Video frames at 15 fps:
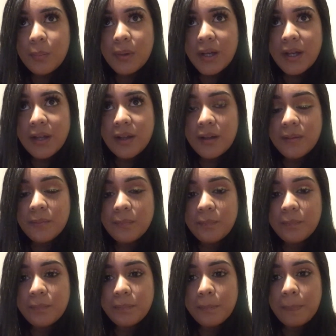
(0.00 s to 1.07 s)
but
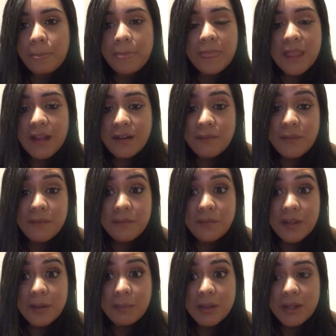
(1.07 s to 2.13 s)
none of them
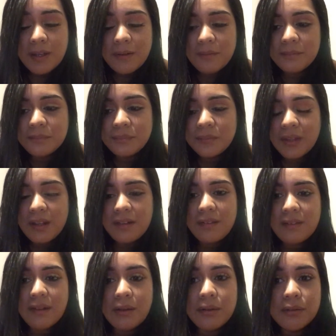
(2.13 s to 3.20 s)
fit me,
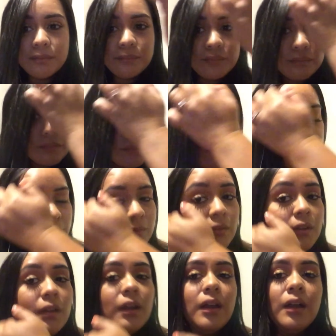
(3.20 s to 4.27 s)
so
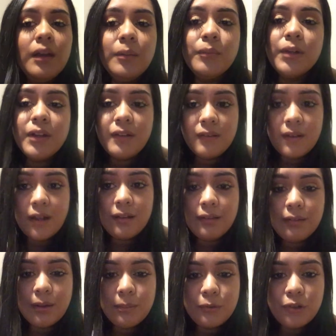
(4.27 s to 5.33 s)
I'm really
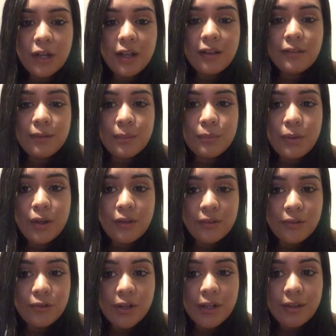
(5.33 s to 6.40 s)
sad. So I'm
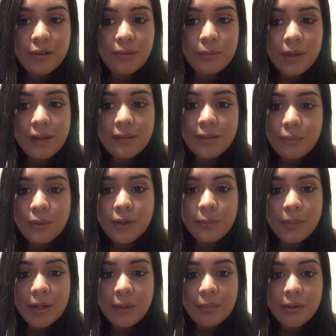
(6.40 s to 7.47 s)
also trying to lose weight because I want to
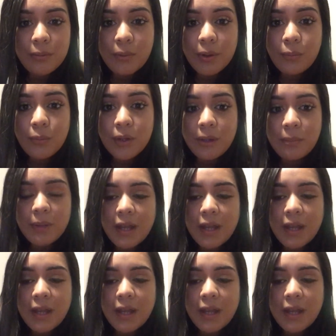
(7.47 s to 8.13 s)
be able to wear one of